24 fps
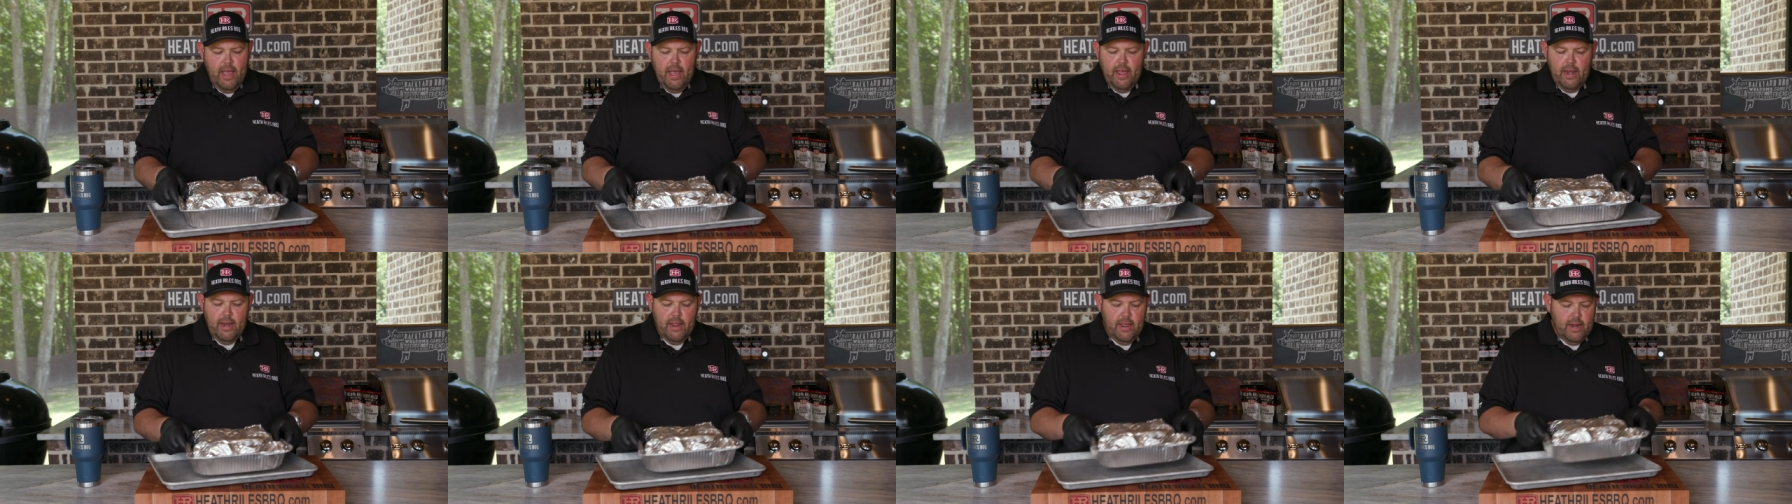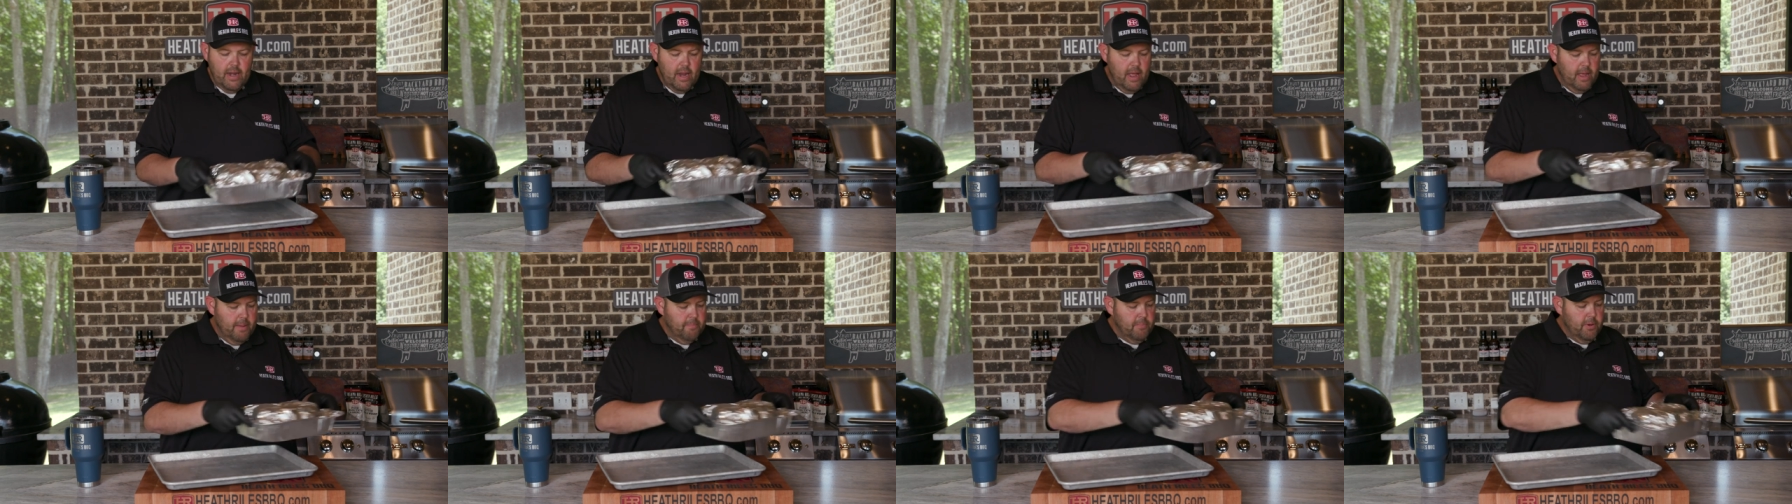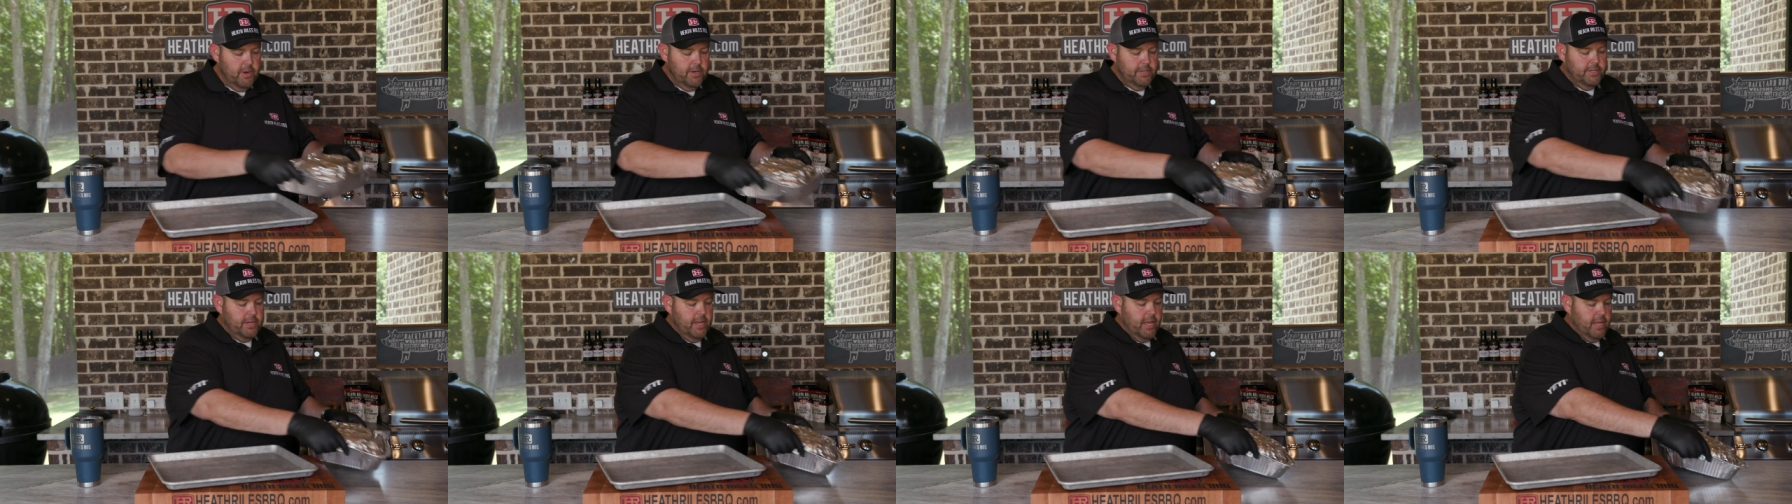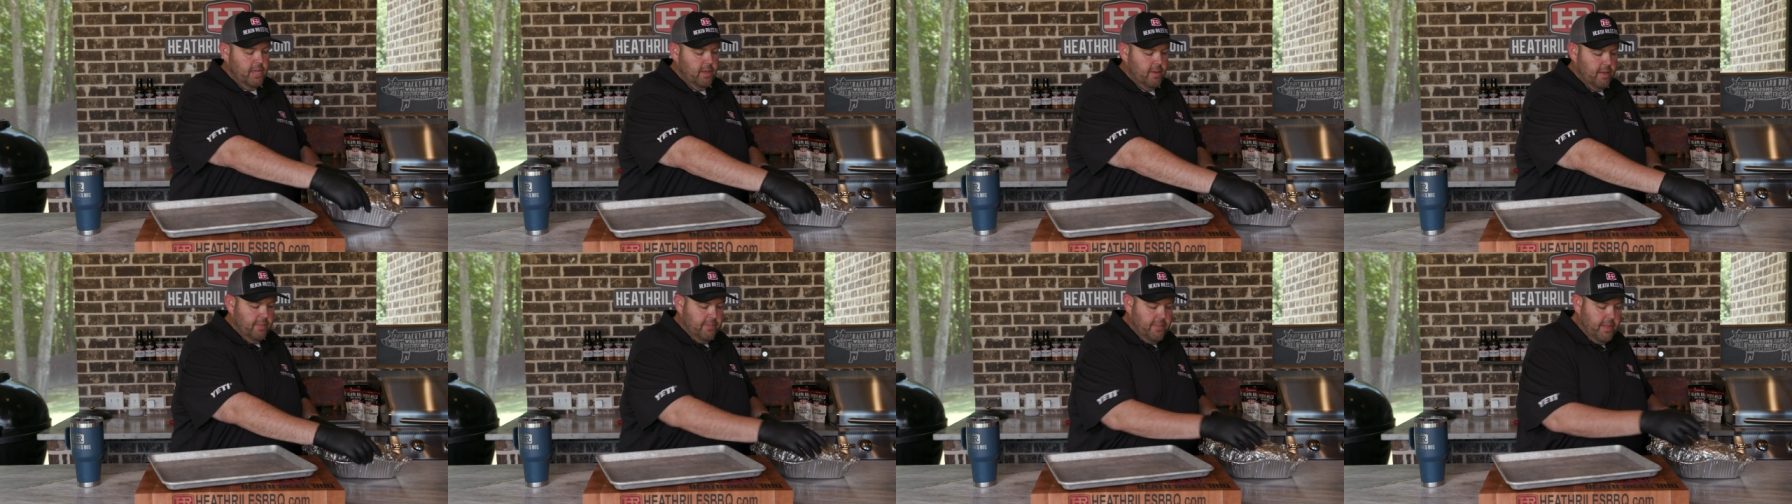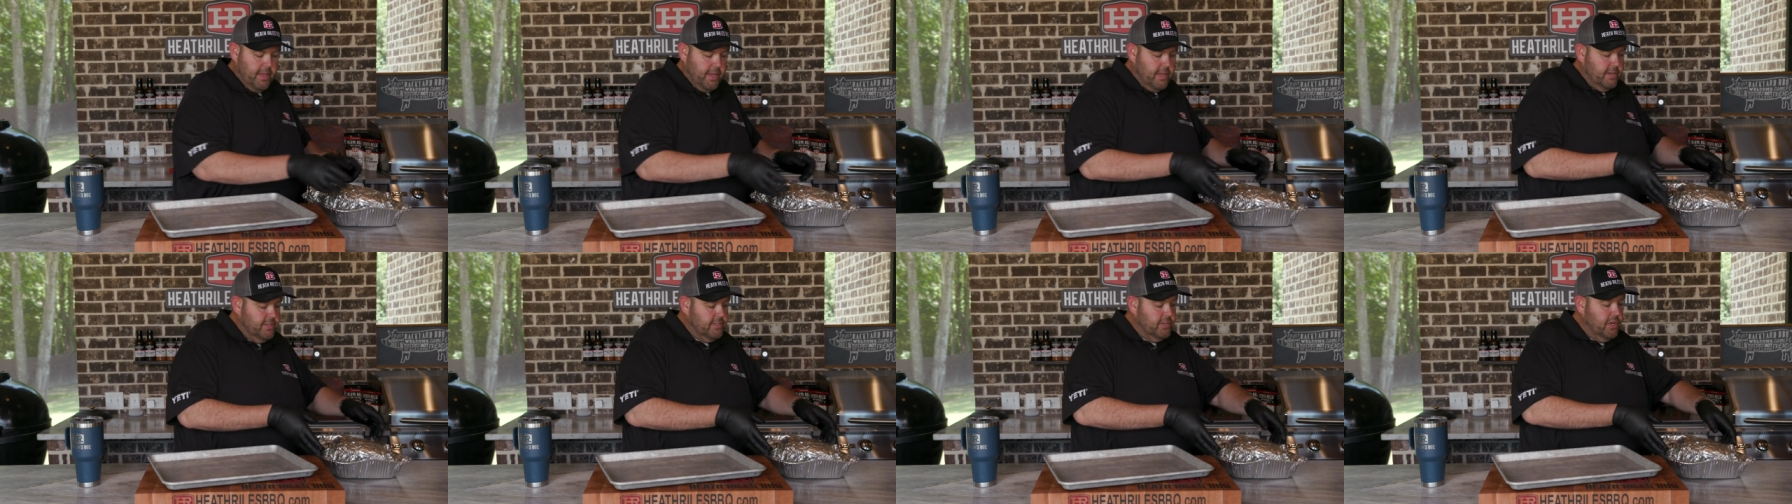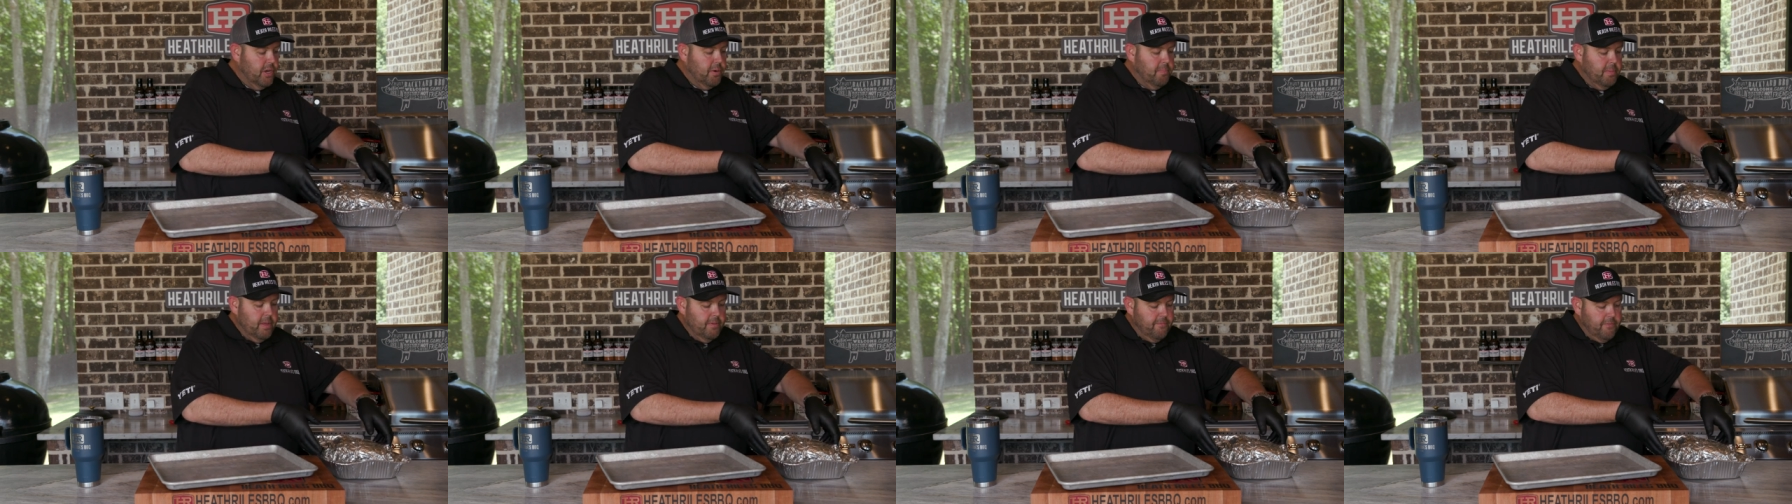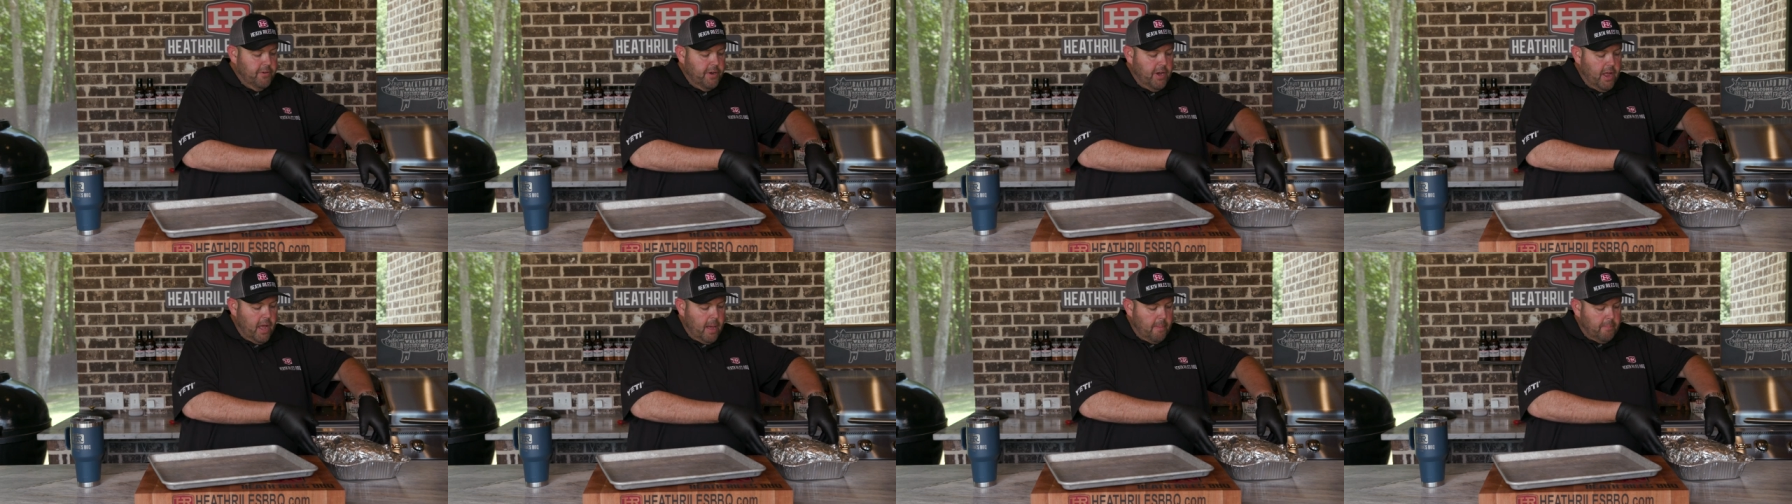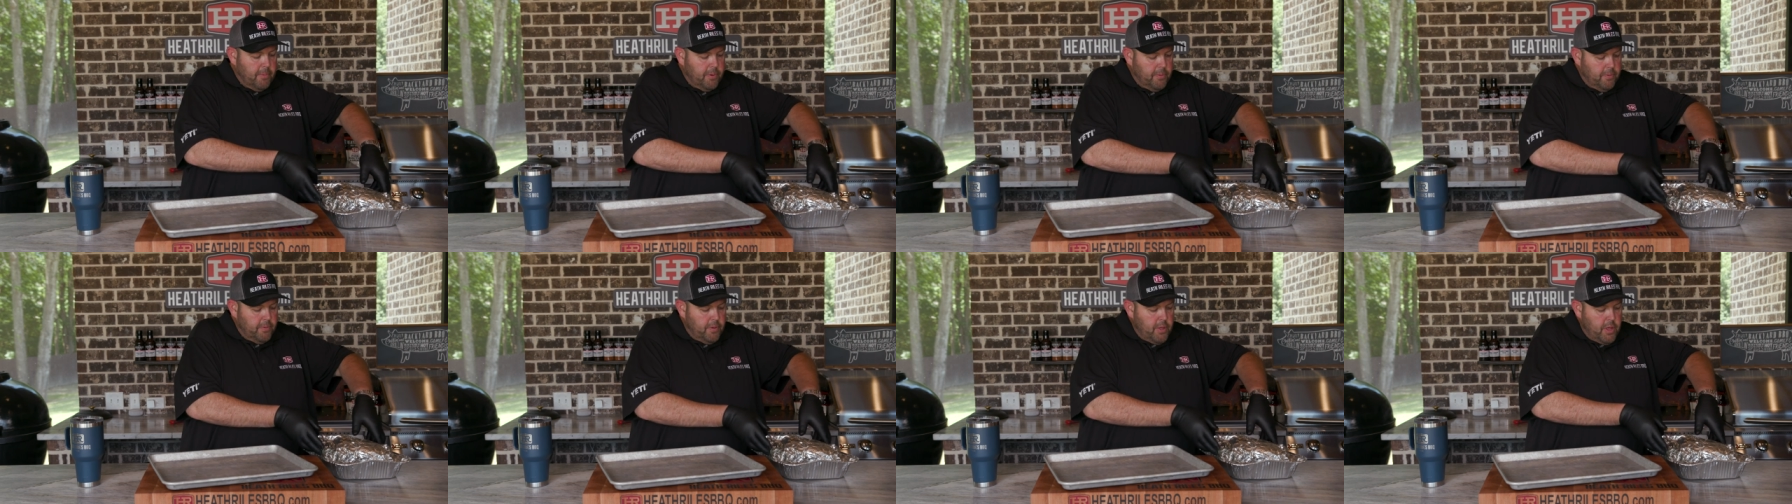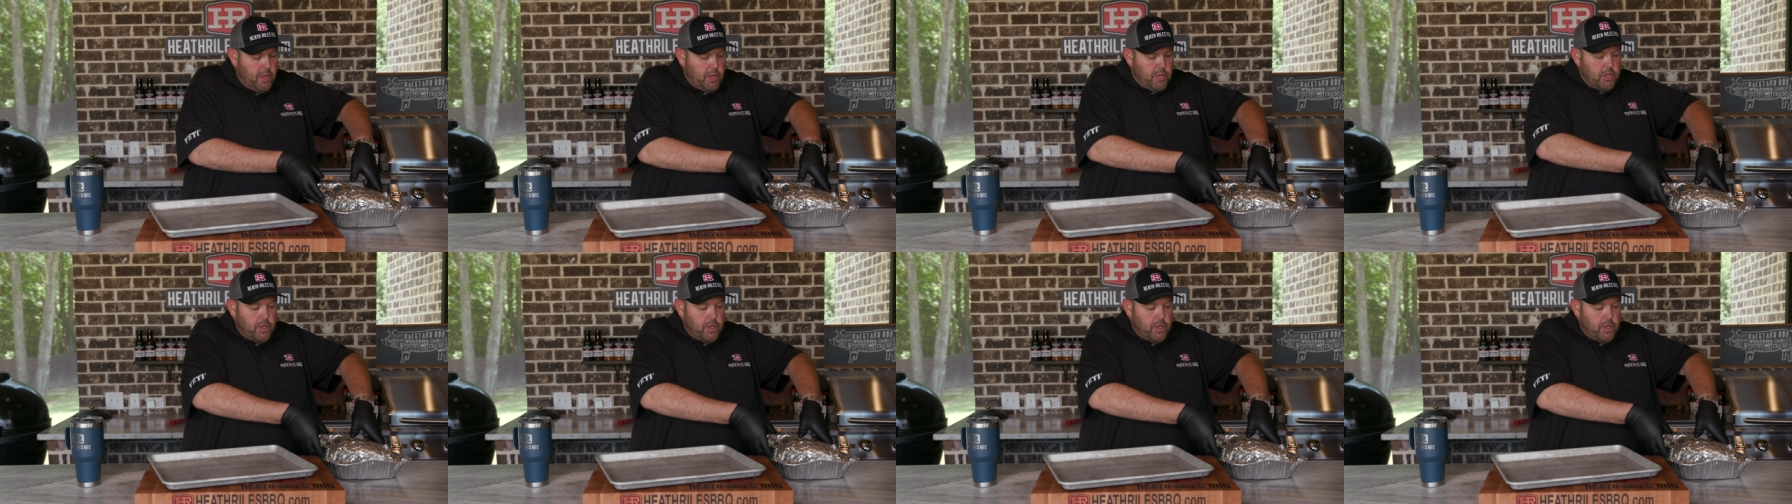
and it, I'm gonna tell you, I think it's gonna be phenomenal.